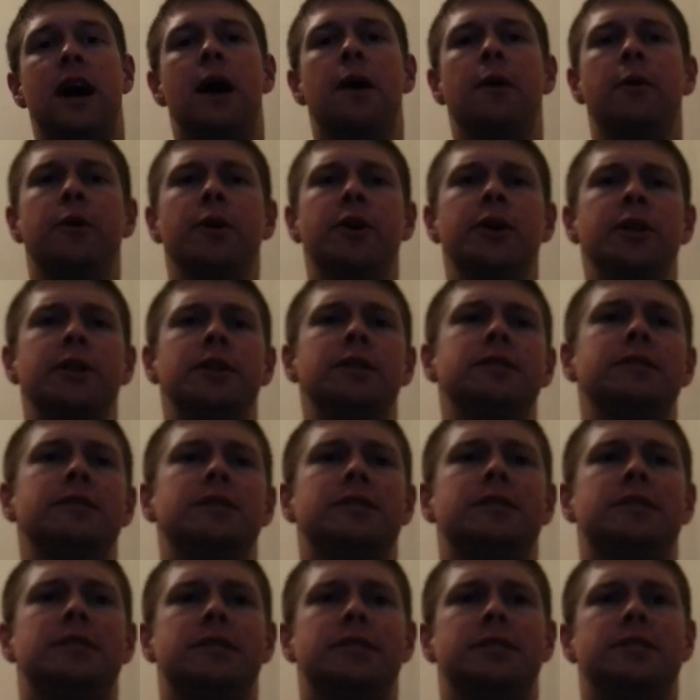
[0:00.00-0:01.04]
I would
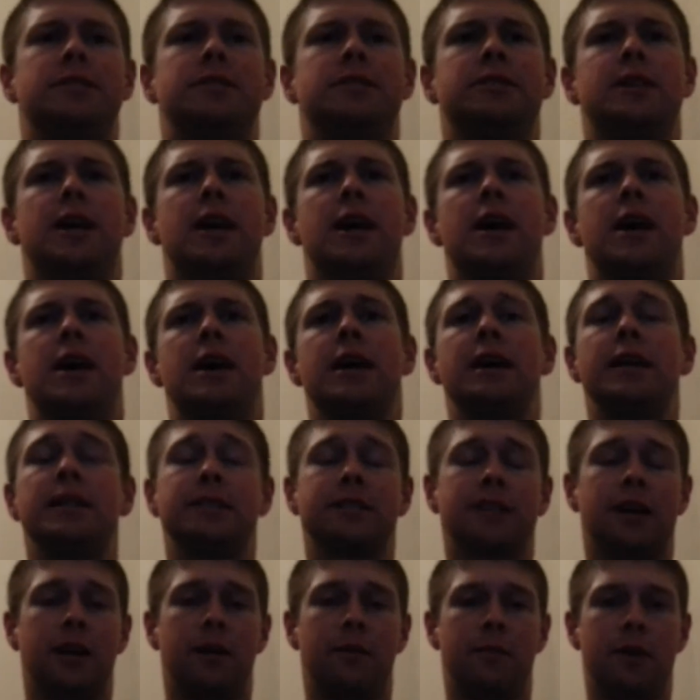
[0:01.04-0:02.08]
say it's
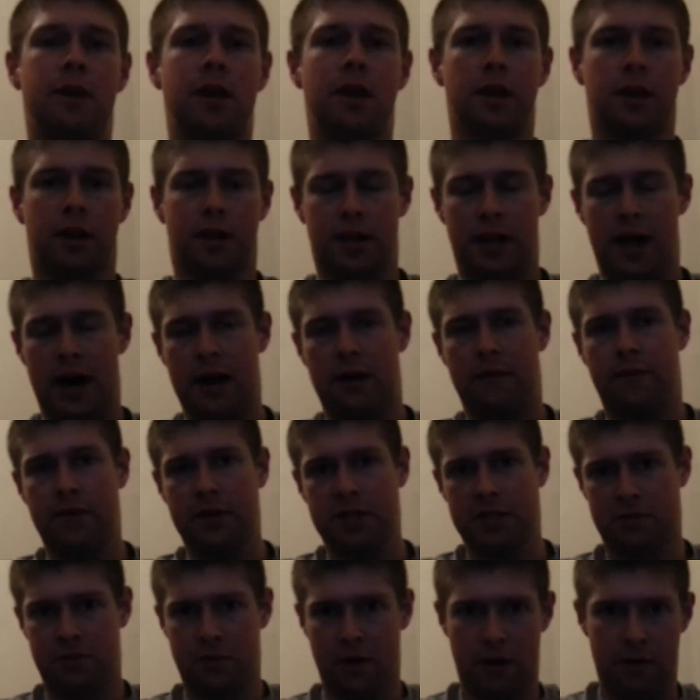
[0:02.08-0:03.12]
going to be a lot of
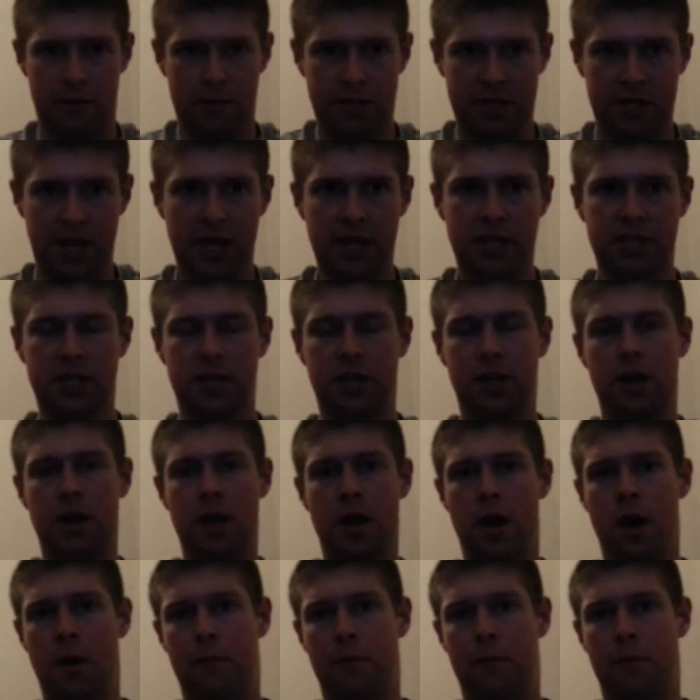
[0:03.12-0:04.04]
experimentation,